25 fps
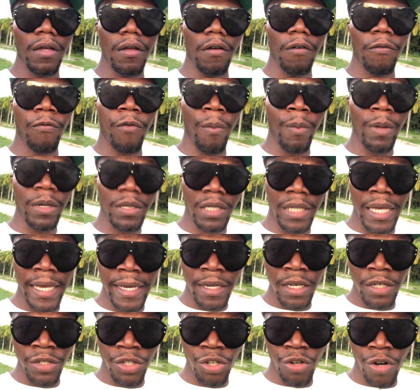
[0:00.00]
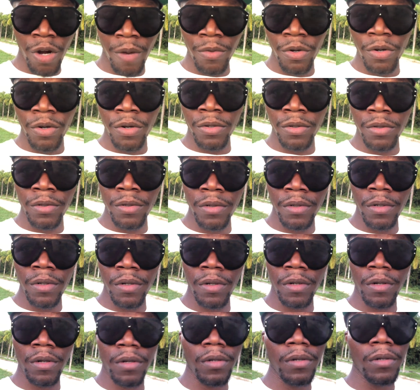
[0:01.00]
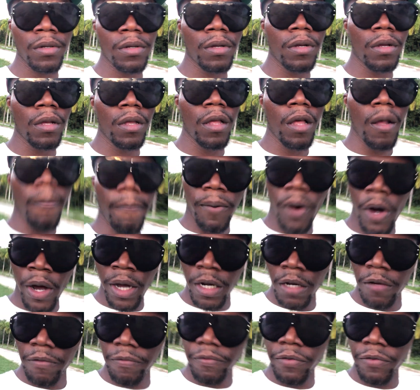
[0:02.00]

from a sacred geometrical point of